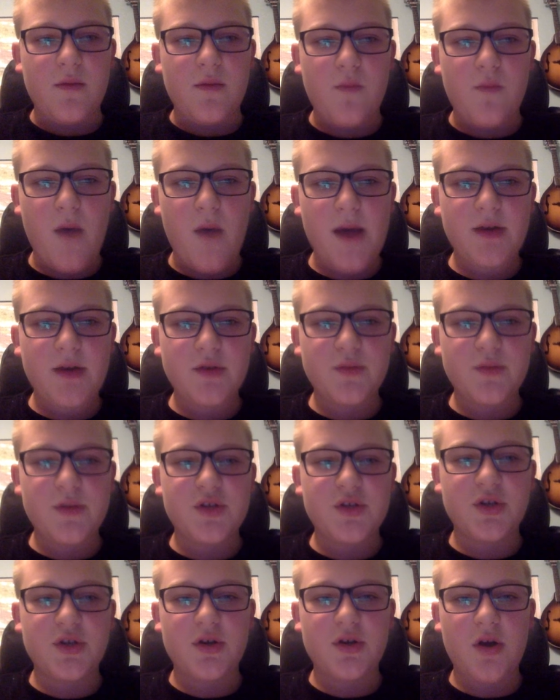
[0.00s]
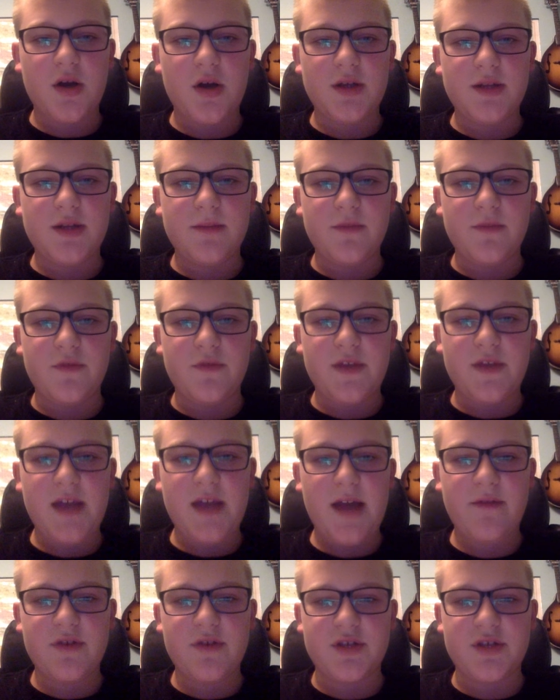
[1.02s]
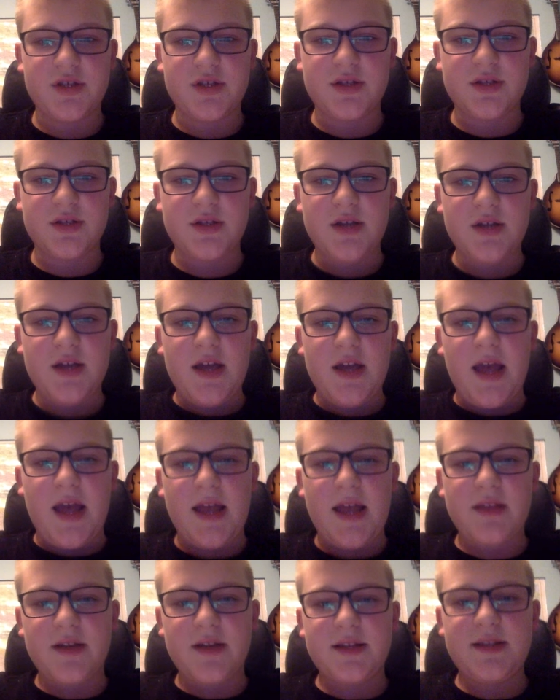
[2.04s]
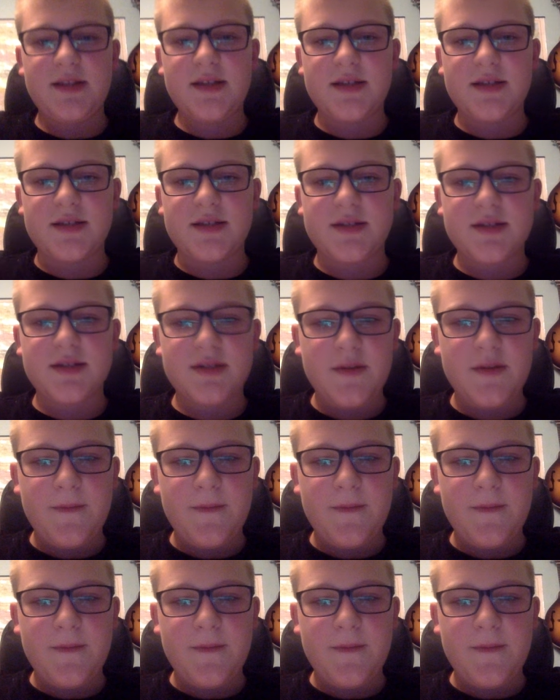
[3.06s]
why don't we turn on the moving averages? And look at this.